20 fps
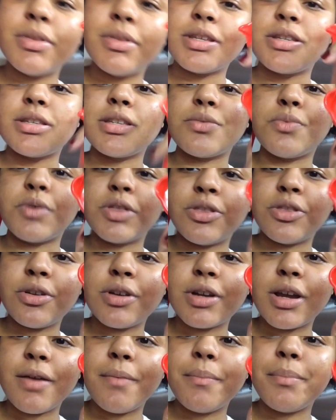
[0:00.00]
This is
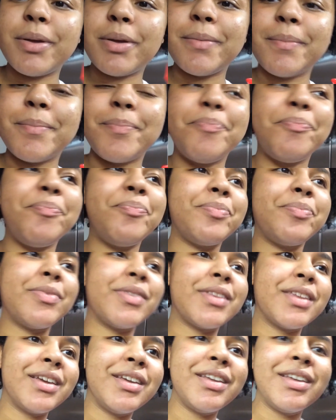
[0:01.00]
1/3 cup.
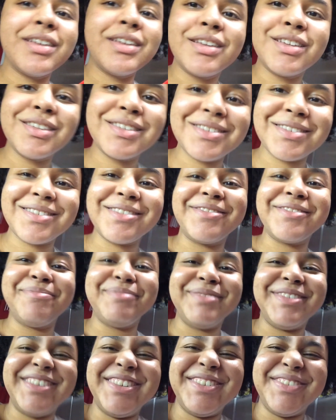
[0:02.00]
So
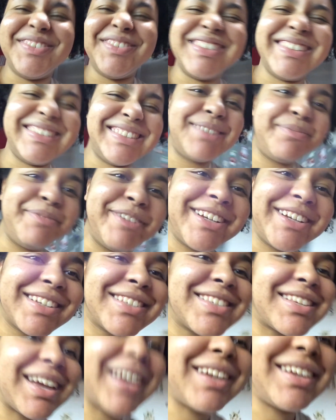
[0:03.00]
nervous but
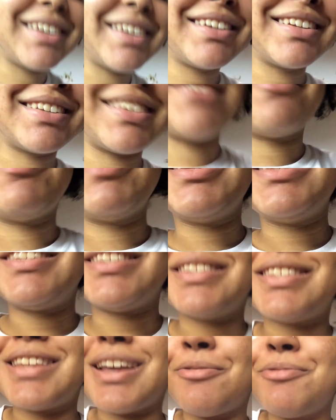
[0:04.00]
excited because I want
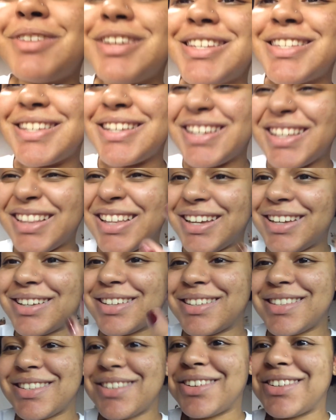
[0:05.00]
to see it
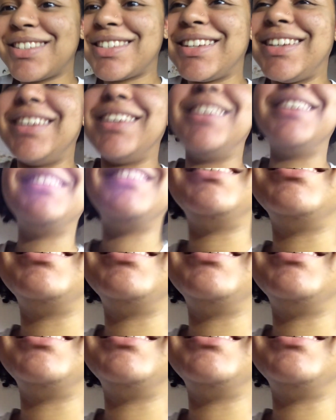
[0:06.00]
like saucy.